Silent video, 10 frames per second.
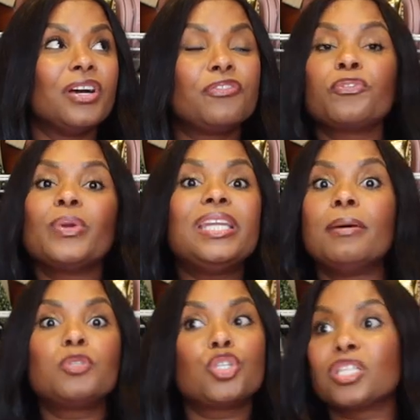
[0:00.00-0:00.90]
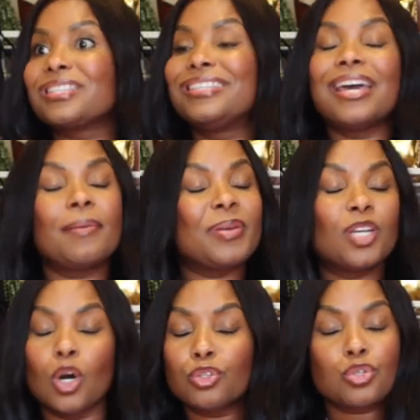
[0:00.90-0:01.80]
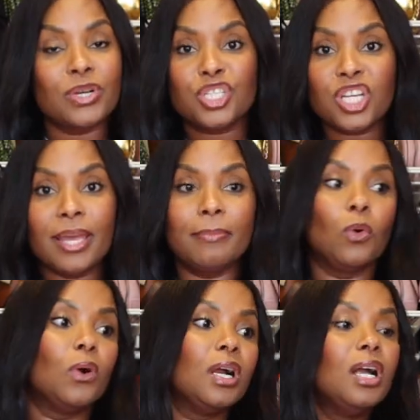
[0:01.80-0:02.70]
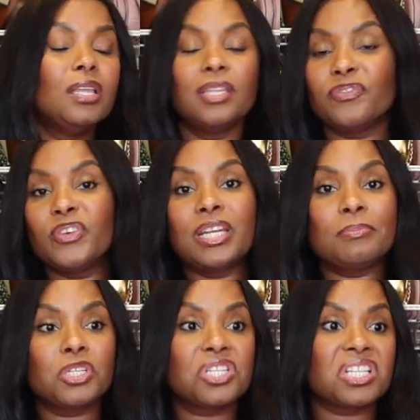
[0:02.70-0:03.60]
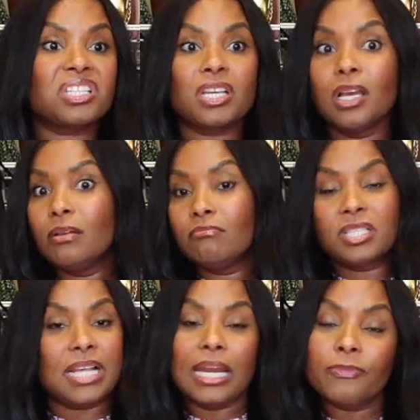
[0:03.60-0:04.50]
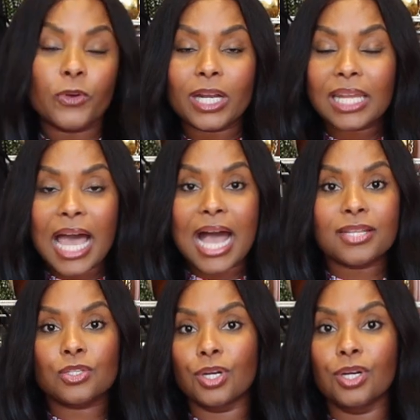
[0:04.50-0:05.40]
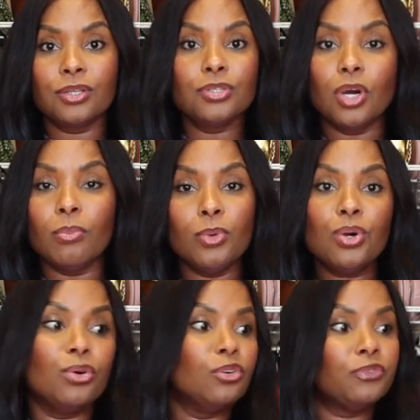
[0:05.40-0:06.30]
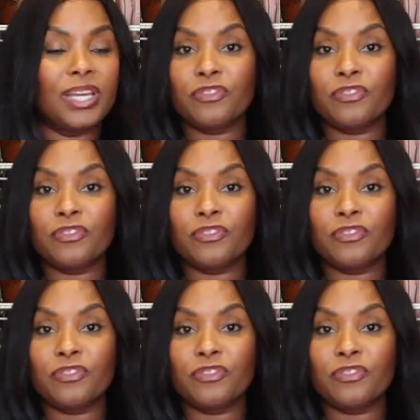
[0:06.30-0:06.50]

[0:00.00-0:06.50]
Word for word: freedom to just get up and go to a gym, or the freedom to just sign up for a class, or, you know, move.